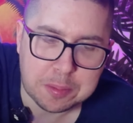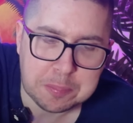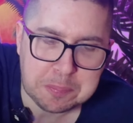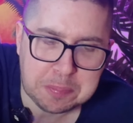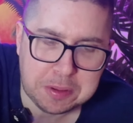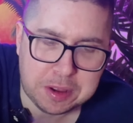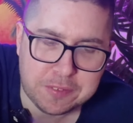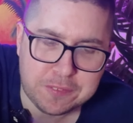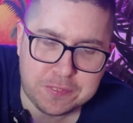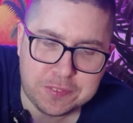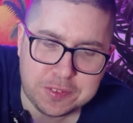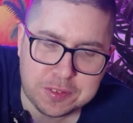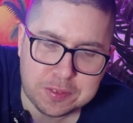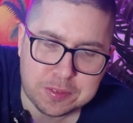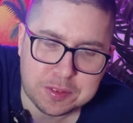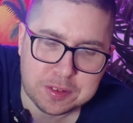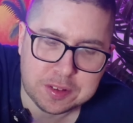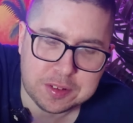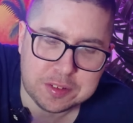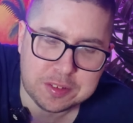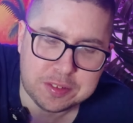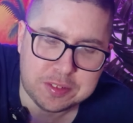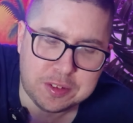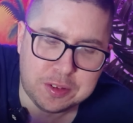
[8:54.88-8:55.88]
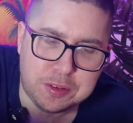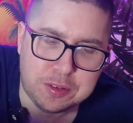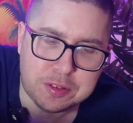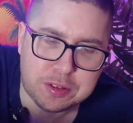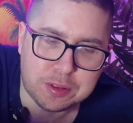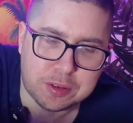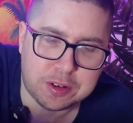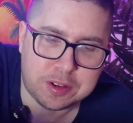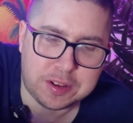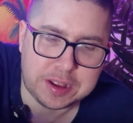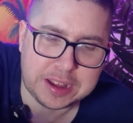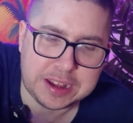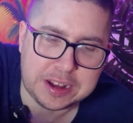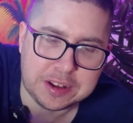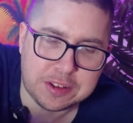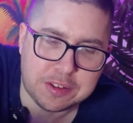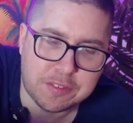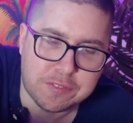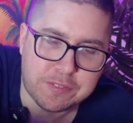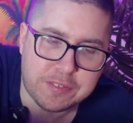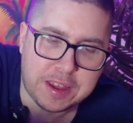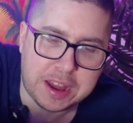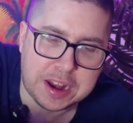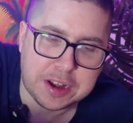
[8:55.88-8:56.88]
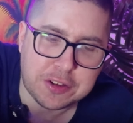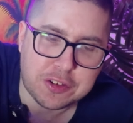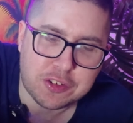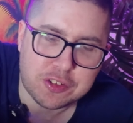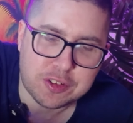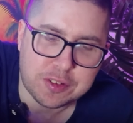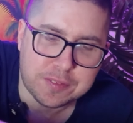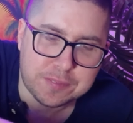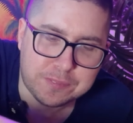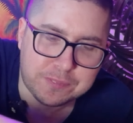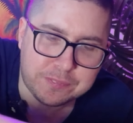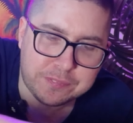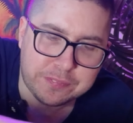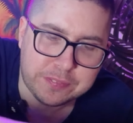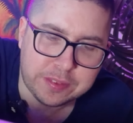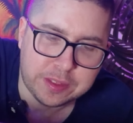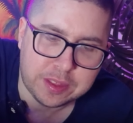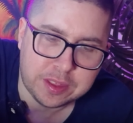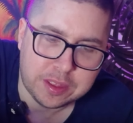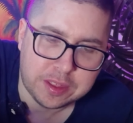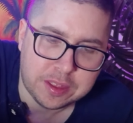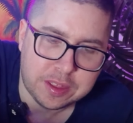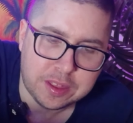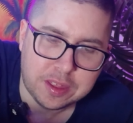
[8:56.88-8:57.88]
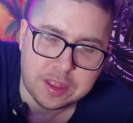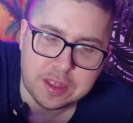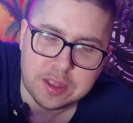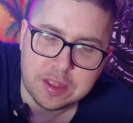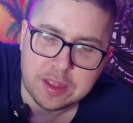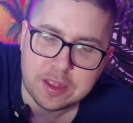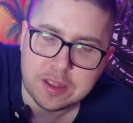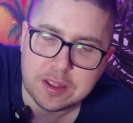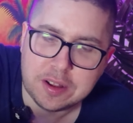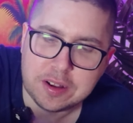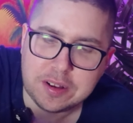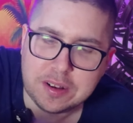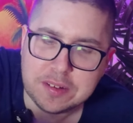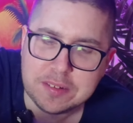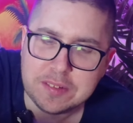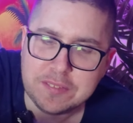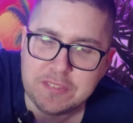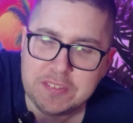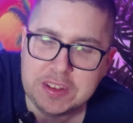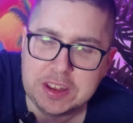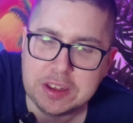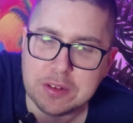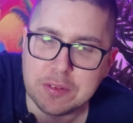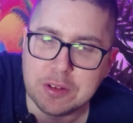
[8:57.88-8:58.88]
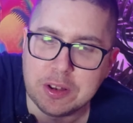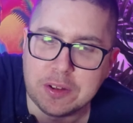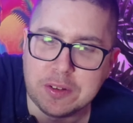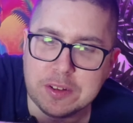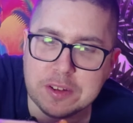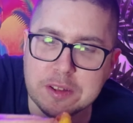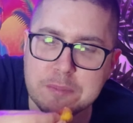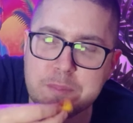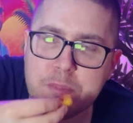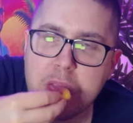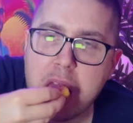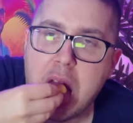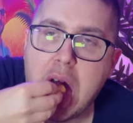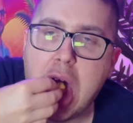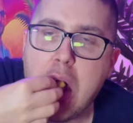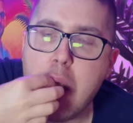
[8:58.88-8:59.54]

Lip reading: But if you do sort of like eating your veg, I can think you like them.